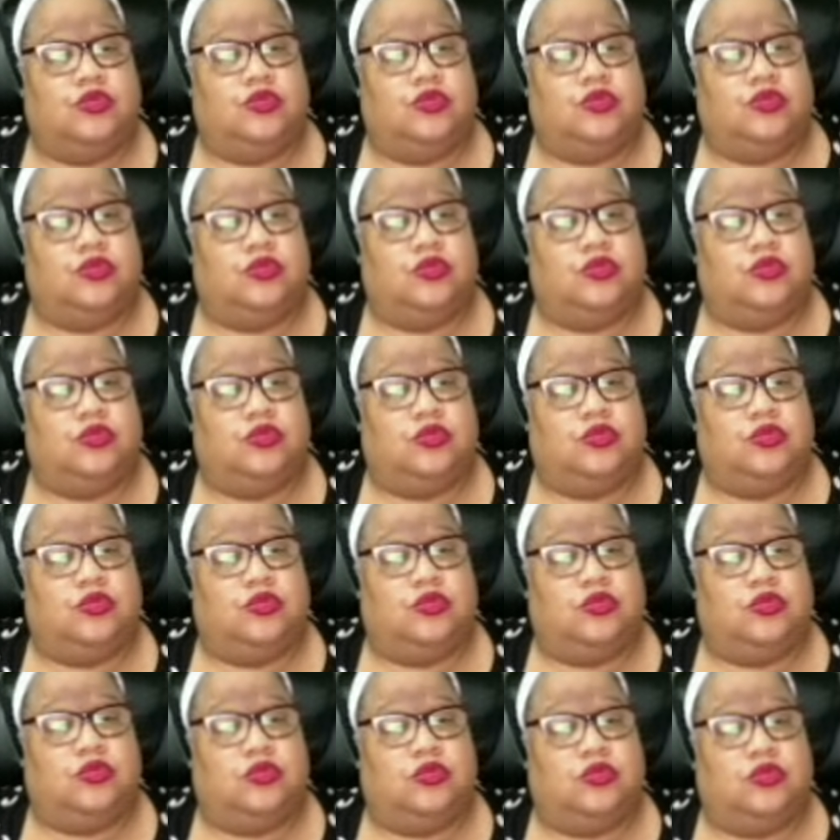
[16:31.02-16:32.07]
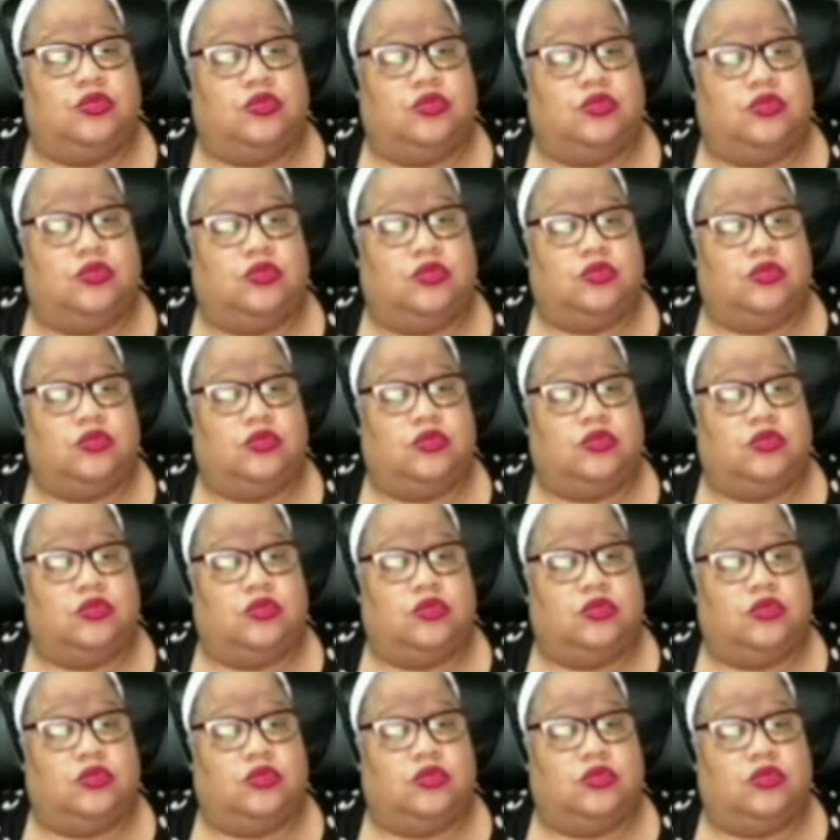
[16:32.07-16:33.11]

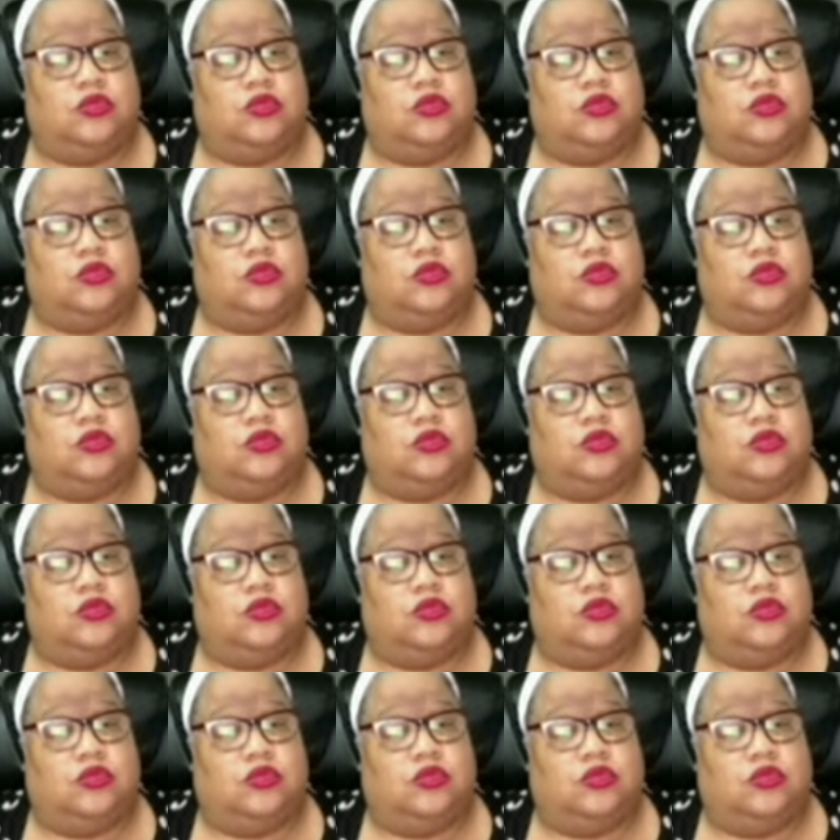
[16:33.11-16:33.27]
(silent)